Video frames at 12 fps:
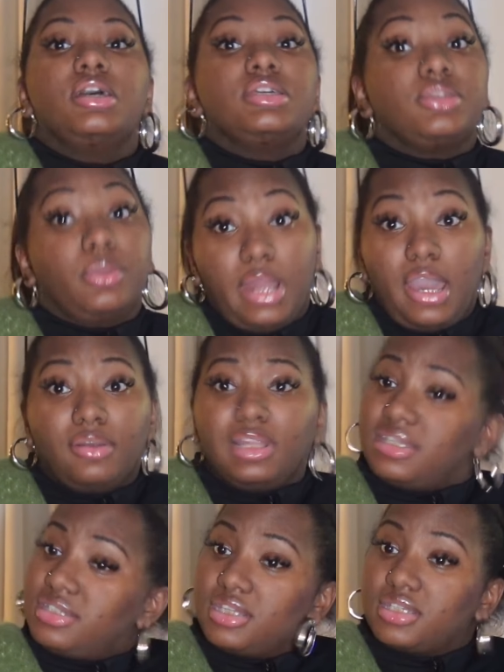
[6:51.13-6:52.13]
So now
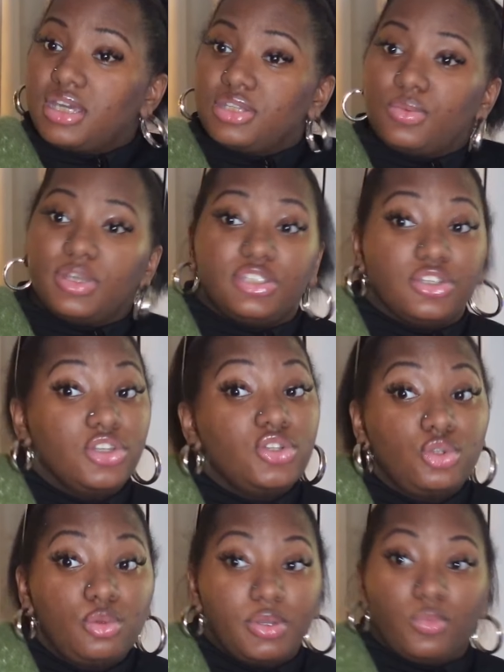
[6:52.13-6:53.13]
let's discuss what's
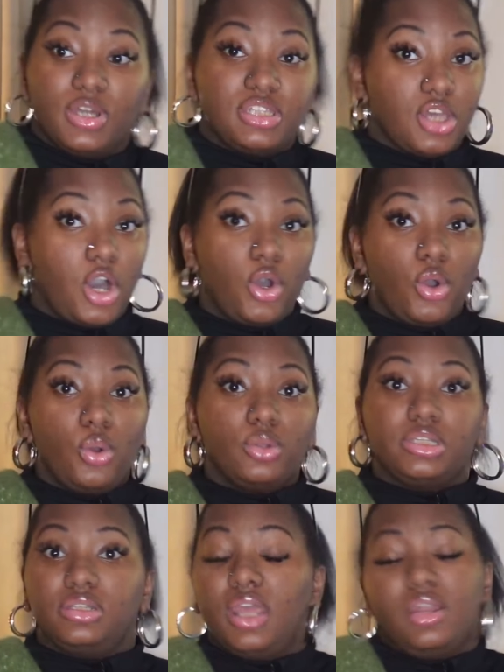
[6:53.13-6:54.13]
new and what's
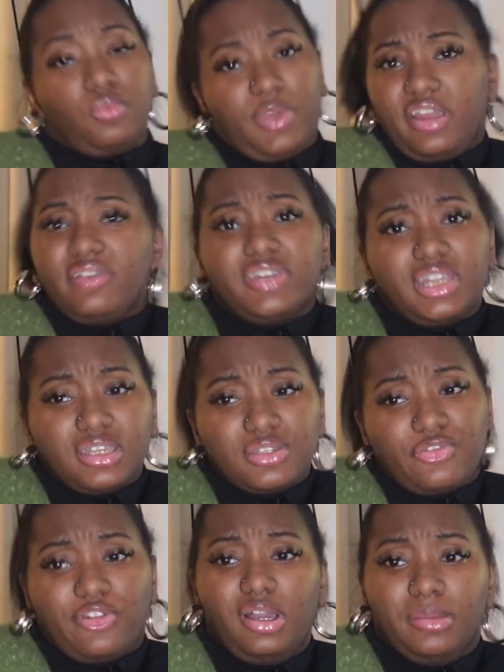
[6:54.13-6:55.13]
old and where
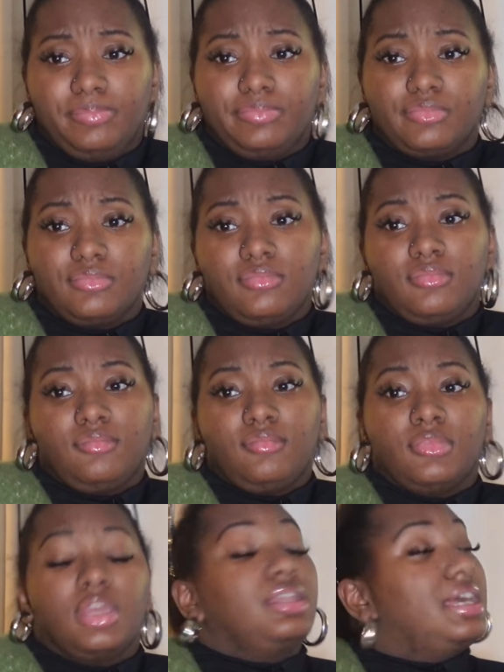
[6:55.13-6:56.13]
everything's from.
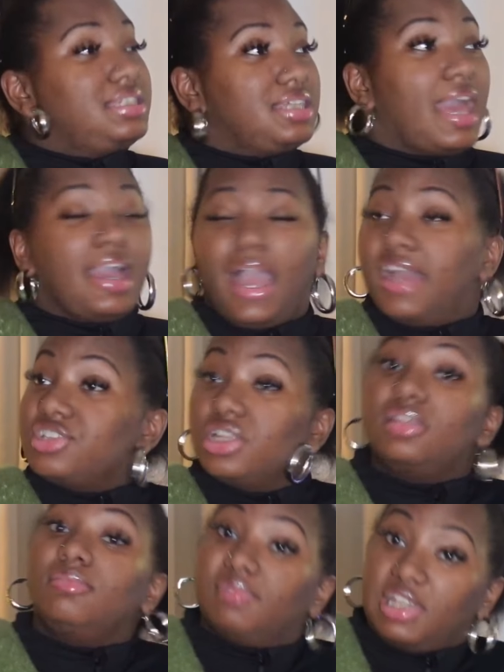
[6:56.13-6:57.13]
Let's
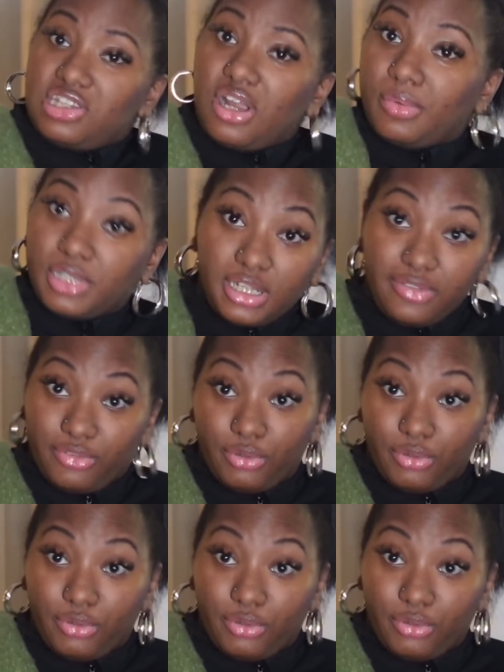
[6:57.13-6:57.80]
start with the living